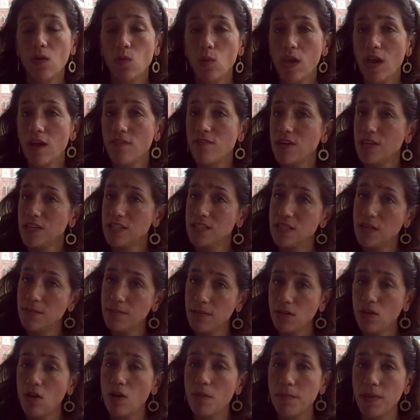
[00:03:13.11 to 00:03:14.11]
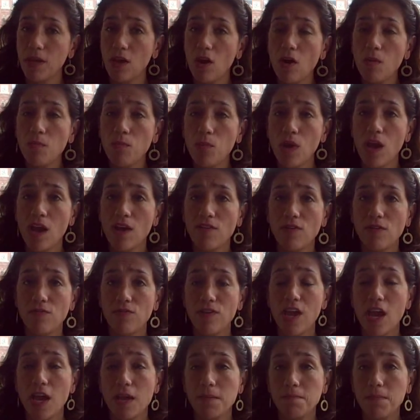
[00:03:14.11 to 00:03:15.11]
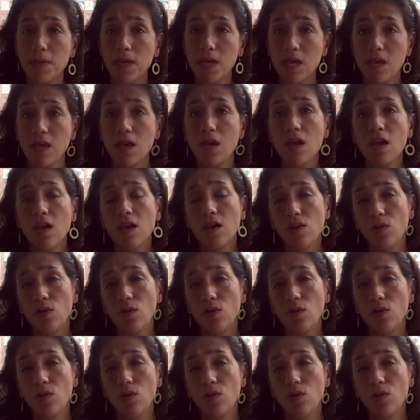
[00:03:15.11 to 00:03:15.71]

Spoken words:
We have an exhibit coming up. We have a VIP